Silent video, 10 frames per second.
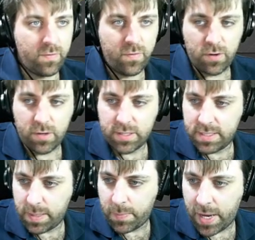for
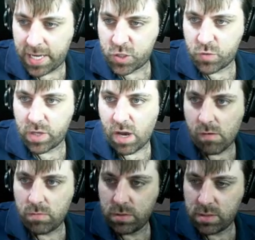the
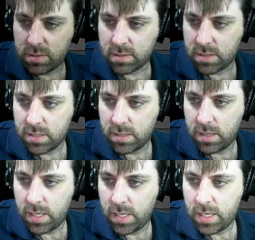Patreons
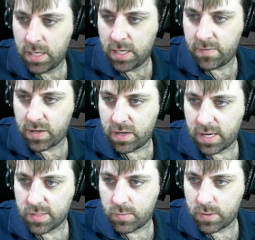if you
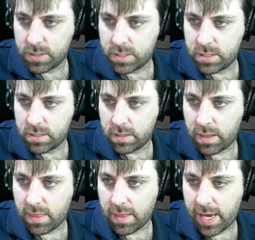guys want
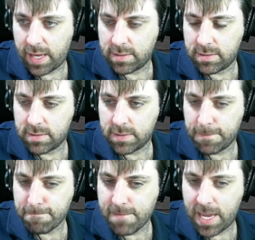that.
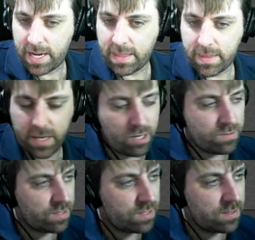Anything
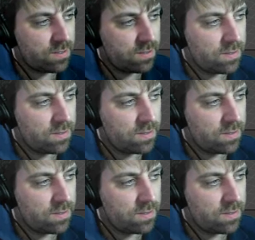else?